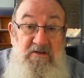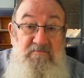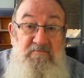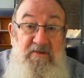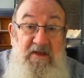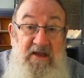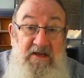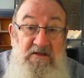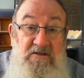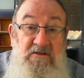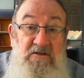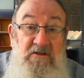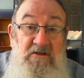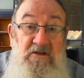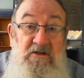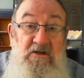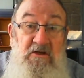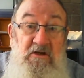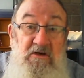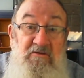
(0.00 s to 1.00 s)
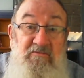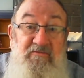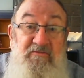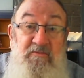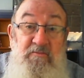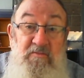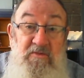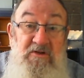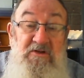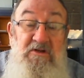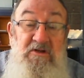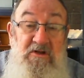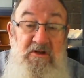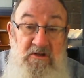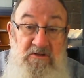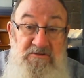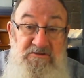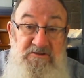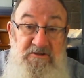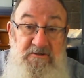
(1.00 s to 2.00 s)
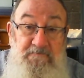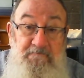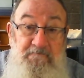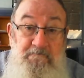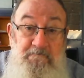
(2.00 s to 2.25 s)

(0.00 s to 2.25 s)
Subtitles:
impact of modern culture.